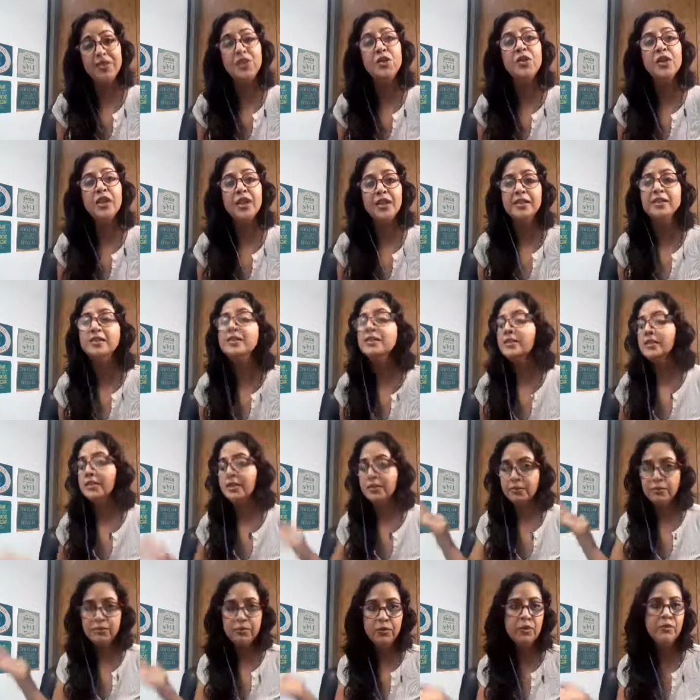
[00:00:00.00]
you can
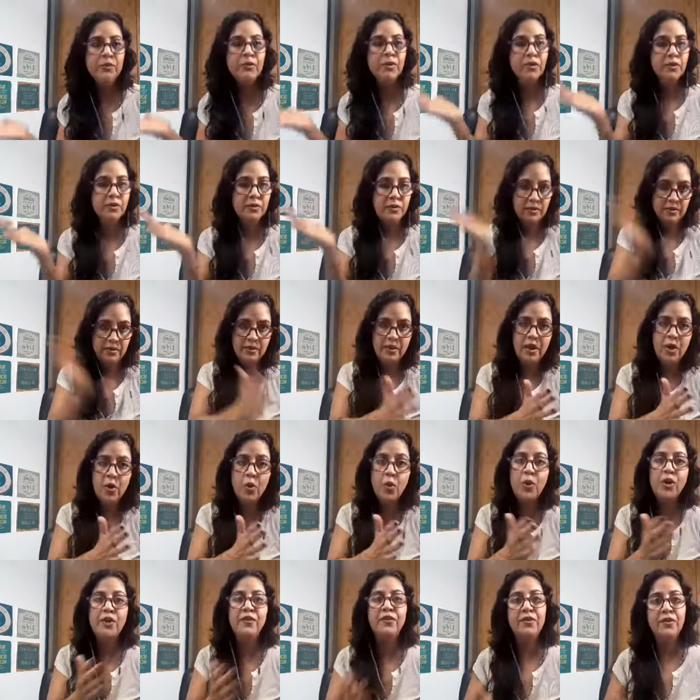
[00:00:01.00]
move
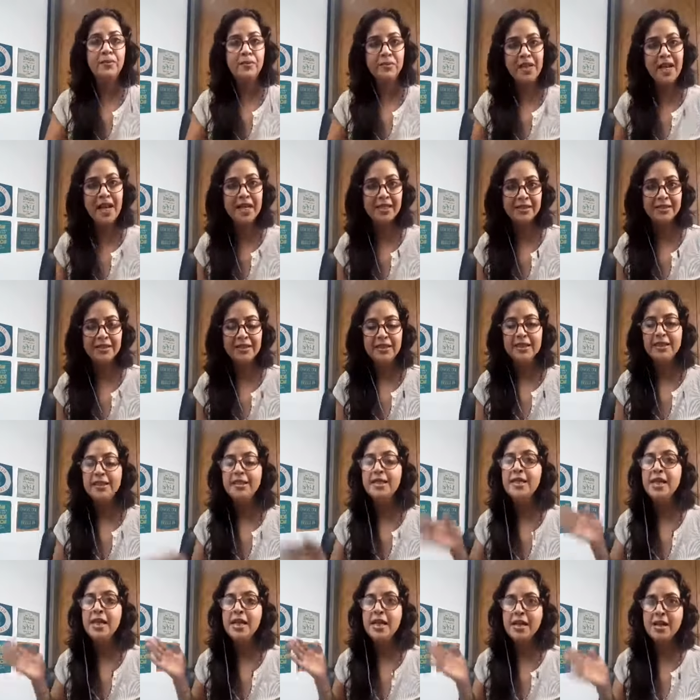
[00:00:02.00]
away from that.
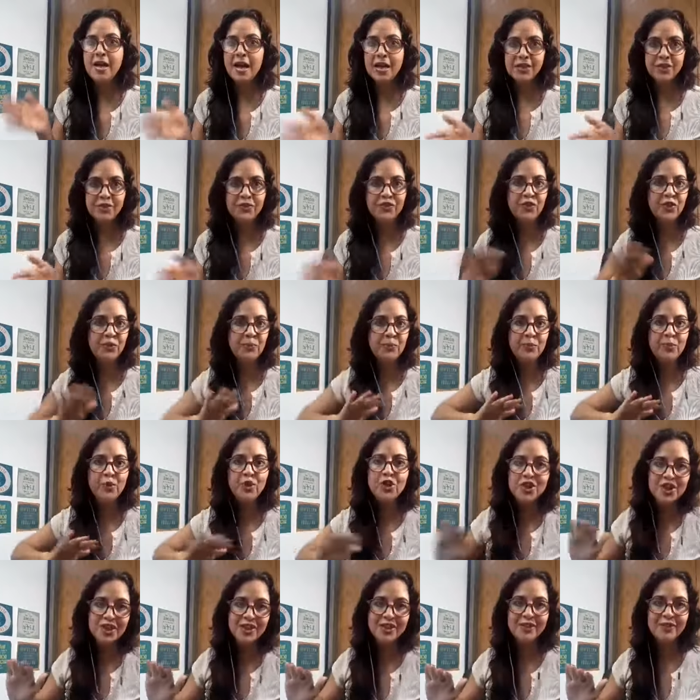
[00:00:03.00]
Not for
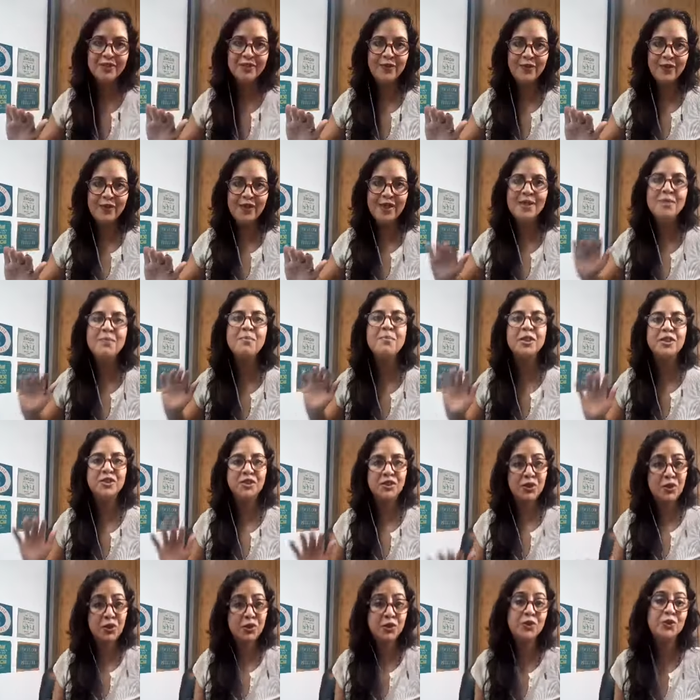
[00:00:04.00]
pushing the feeling, but to
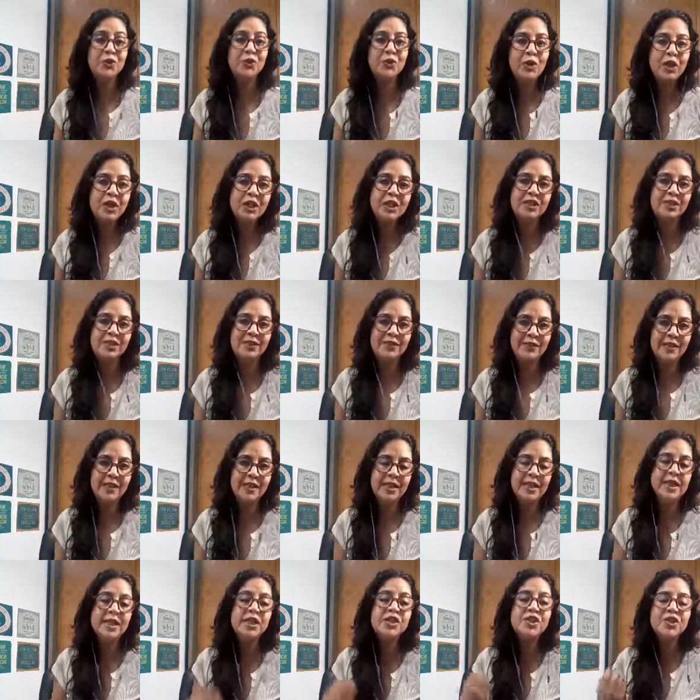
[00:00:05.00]
controlling the
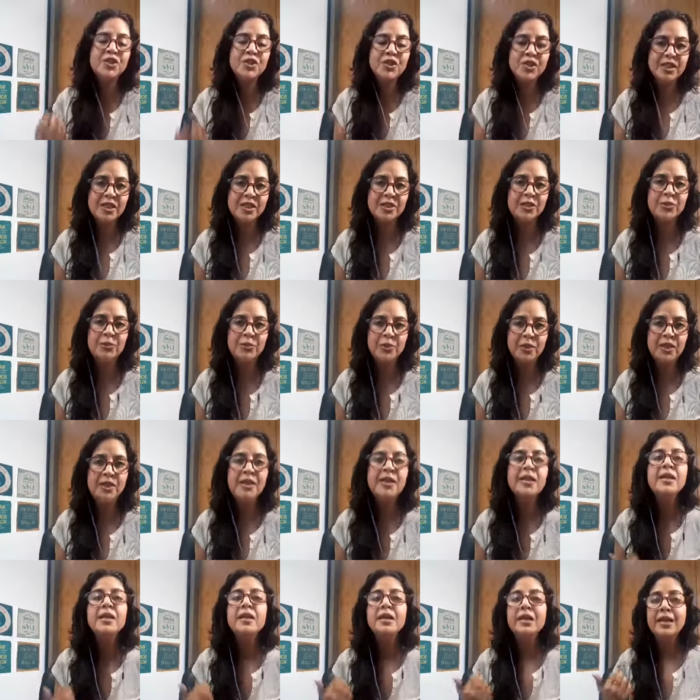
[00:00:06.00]
feeling, choosing to be
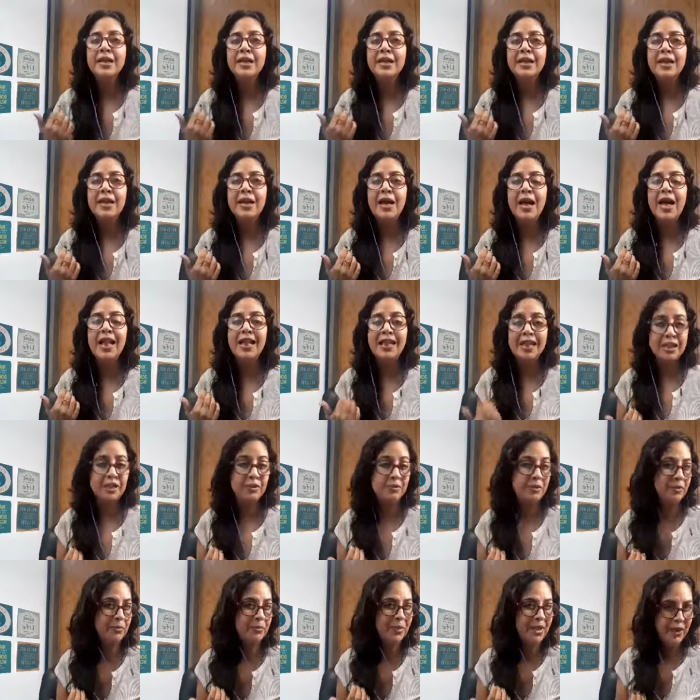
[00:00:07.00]
a little
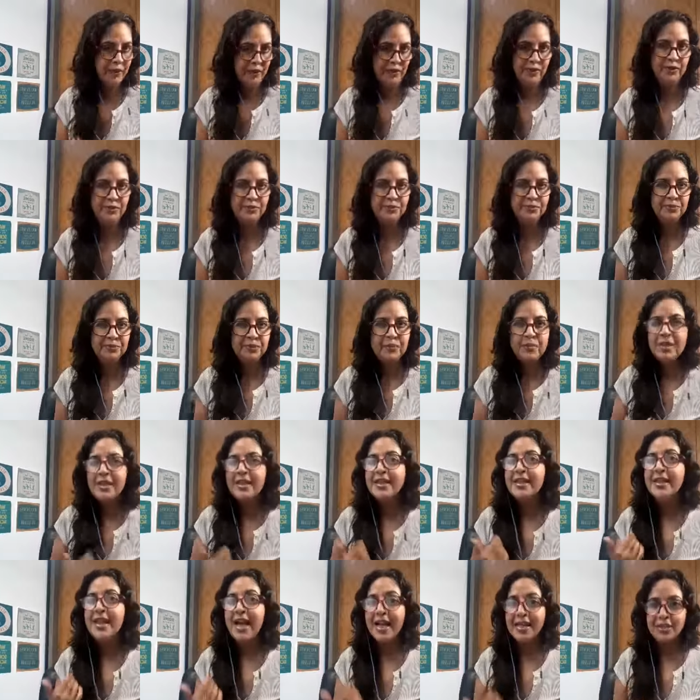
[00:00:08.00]
bit better.
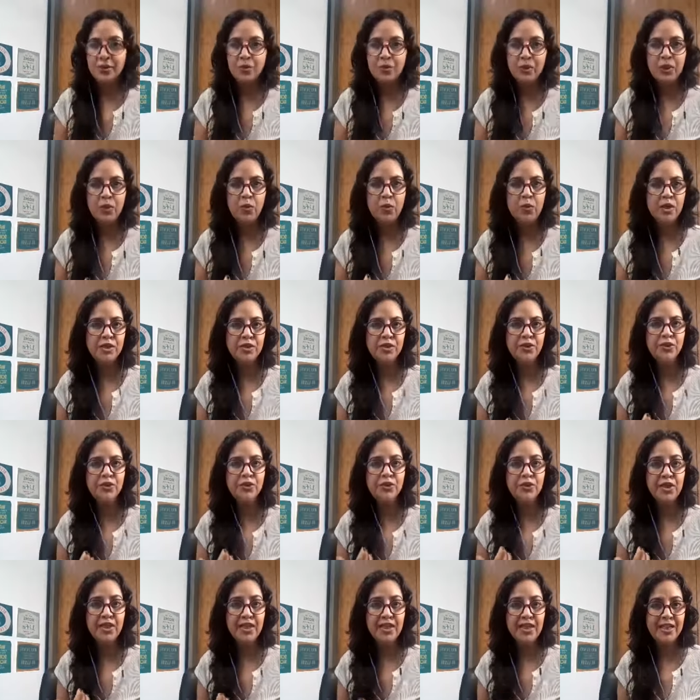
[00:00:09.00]
That's what I want you to
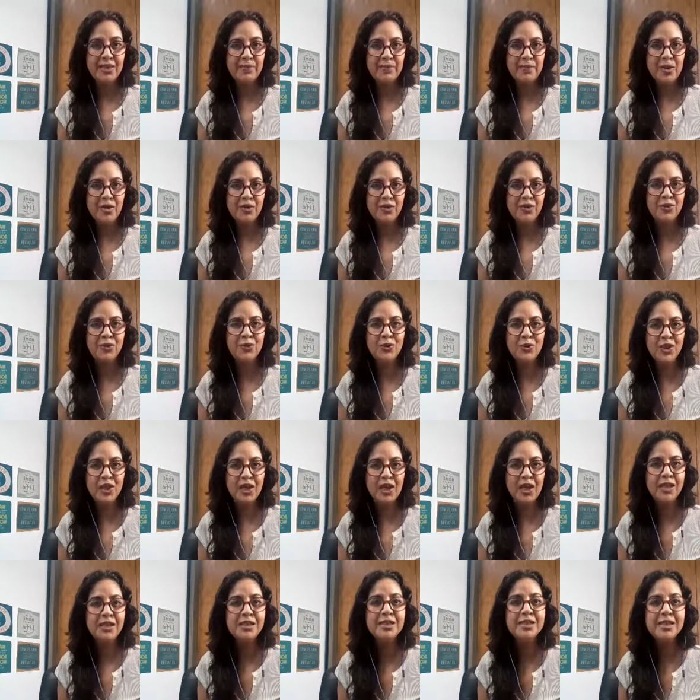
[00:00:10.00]
think about,
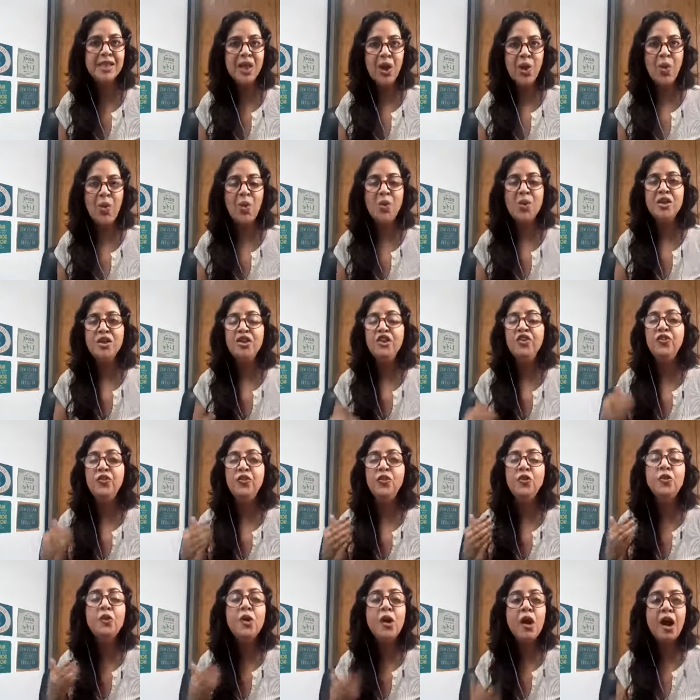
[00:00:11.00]
okay? So if
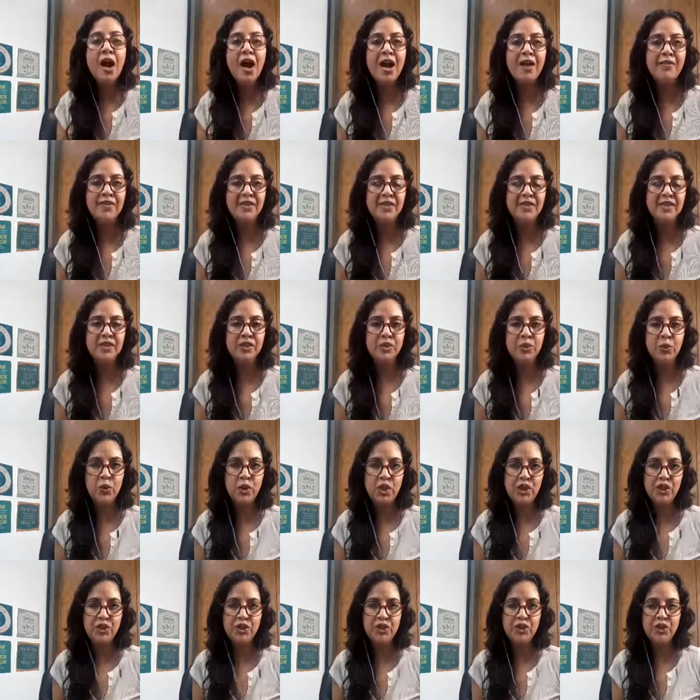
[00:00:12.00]
you have a
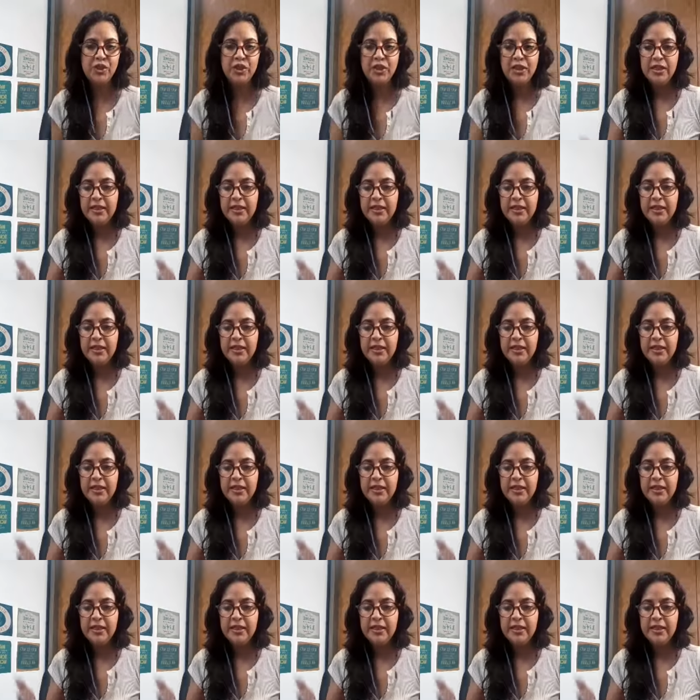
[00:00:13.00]
situation